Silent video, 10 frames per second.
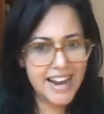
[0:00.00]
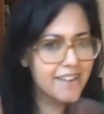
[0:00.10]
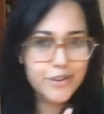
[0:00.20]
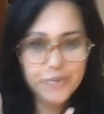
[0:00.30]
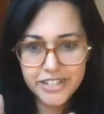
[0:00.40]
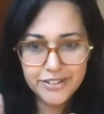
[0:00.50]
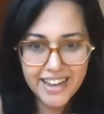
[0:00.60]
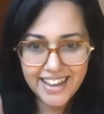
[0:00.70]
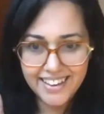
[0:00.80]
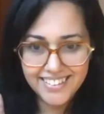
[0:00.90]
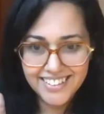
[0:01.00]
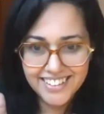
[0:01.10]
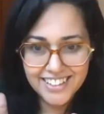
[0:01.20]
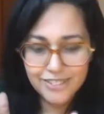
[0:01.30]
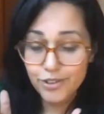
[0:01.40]
everyone you can
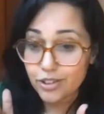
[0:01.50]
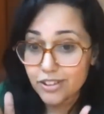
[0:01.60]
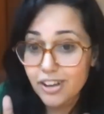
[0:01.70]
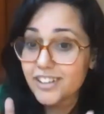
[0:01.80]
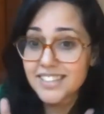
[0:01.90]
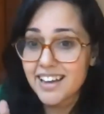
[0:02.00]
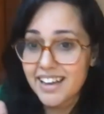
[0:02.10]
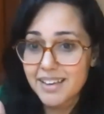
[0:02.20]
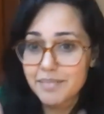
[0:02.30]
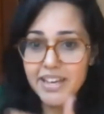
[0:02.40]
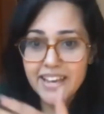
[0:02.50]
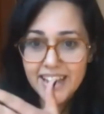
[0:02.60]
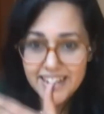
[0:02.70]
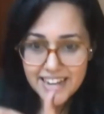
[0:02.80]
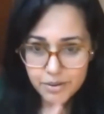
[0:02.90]
for a long time.
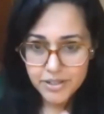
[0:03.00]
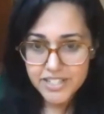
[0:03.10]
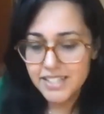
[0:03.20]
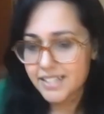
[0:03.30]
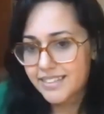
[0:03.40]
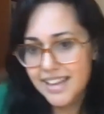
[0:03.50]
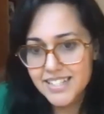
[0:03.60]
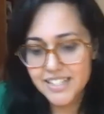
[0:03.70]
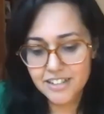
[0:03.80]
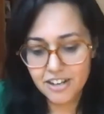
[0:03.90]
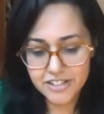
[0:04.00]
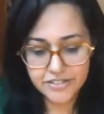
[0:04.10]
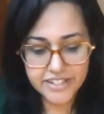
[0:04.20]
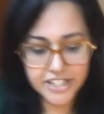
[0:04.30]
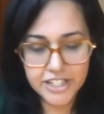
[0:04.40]
And now we're seeing that
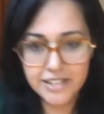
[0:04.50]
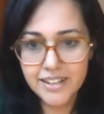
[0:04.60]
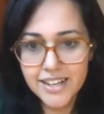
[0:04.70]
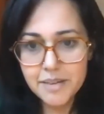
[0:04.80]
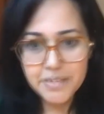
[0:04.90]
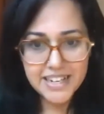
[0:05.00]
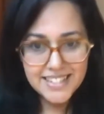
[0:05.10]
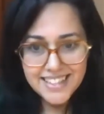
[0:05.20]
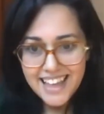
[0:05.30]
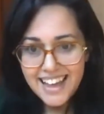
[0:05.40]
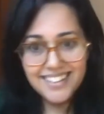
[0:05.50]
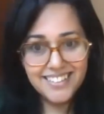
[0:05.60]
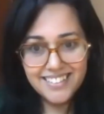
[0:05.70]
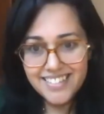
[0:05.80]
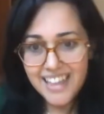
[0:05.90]
decarceration because of that
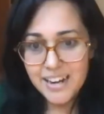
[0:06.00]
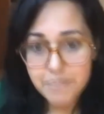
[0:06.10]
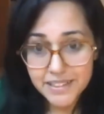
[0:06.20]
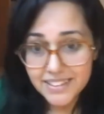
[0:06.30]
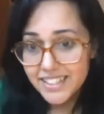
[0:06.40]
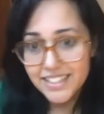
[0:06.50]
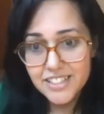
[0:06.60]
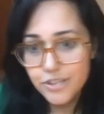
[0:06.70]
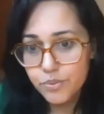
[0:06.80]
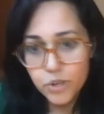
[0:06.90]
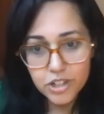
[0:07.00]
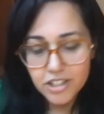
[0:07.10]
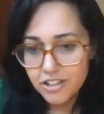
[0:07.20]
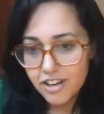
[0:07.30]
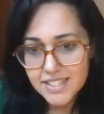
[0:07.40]
ability to work
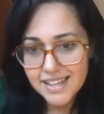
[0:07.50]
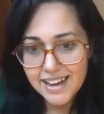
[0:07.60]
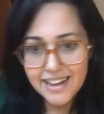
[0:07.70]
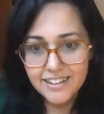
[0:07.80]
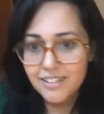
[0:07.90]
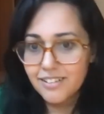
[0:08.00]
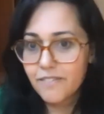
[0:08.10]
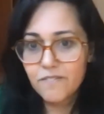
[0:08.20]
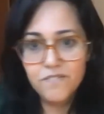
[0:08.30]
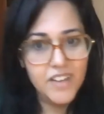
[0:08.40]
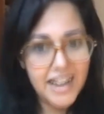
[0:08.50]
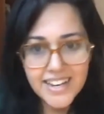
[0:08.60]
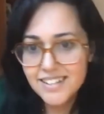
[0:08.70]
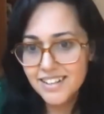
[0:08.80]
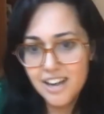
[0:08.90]
across the aisle,
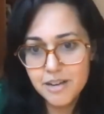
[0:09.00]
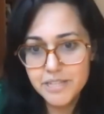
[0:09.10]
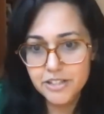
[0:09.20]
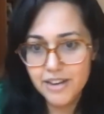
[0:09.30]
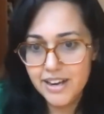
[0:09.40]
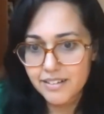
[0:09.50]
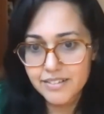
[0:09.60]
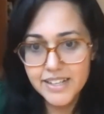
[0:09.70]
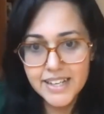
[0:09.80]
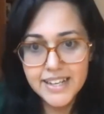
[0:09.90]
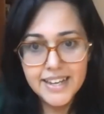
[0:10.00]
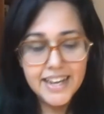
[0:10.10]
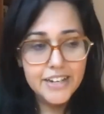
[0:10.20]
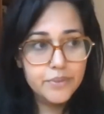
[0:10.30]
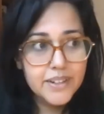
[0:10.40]
find common ground,
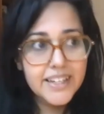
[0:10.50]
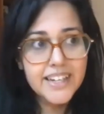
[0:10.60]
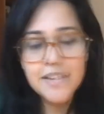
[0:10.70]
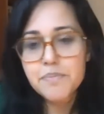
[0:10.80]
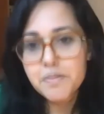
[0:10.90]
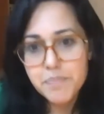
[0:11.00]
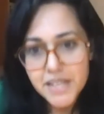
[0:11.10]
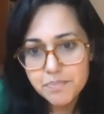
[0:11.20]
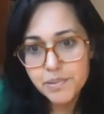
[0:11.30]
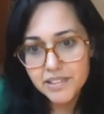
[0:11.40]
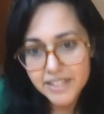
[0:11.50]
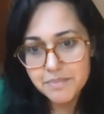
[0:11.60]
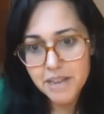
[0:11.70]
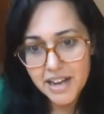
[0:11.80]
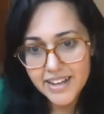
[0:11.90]
and really keep the people in
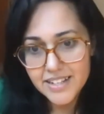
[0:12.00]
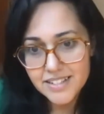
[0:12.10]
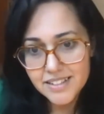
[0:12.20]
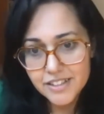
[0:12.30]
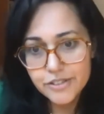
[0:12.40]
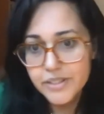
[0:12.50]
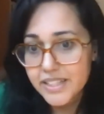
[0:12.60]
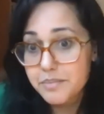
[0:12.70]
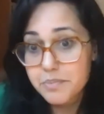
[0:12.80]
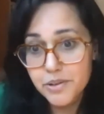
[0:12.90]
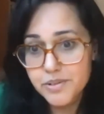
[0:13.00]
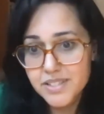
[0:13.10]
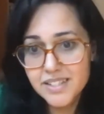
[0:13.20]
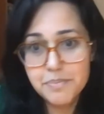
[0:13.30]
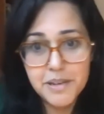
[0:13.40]
mind who need it
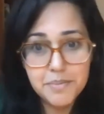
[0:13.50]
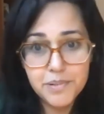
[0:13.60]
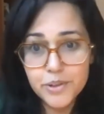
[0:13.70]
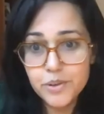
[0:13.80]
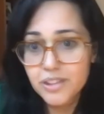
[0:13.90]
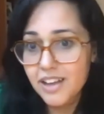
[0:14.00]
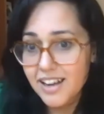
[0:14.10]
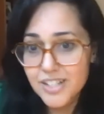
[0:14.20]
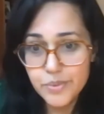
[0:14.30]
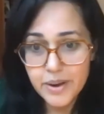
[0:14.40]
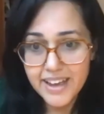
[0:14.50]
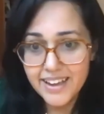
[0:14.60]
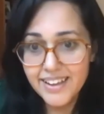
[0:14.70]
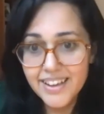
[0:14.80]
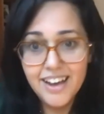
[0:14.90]
most. The people who are locked
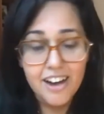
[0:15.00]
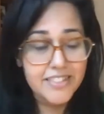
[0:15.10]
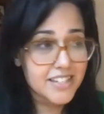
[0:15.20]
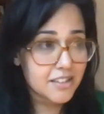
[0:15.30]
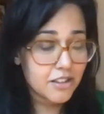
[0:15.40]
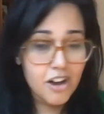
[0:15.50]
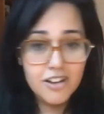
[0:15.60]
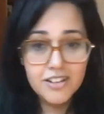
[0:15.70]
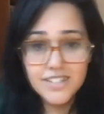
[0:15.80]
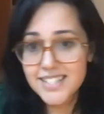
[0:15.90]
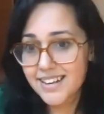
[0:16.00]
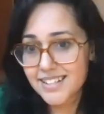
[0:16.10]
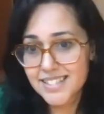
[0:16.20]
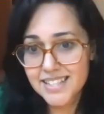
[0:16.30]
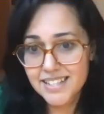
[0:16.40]
away on these long
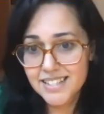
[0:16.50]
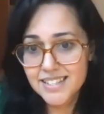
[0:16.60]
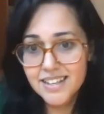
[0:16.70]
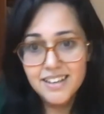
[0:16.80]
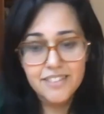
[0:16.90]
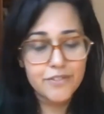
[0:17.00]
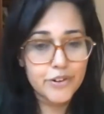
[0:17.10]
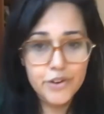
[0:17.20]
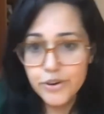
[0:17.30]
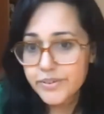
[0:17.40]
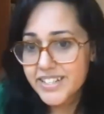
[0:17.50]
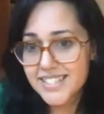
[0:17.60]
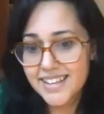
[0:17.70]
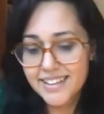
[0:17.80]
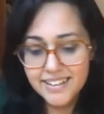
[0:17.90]
sentences for no
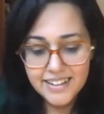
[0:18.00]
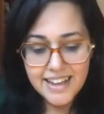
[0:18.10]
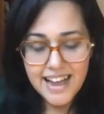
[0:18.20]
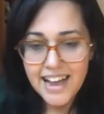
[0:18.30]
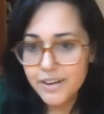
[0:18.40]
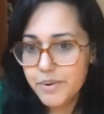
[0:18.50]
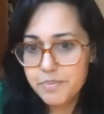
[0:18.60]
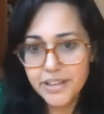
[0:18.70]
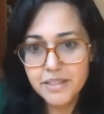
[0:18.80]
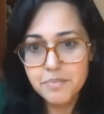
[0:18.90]
reason. How do we bring them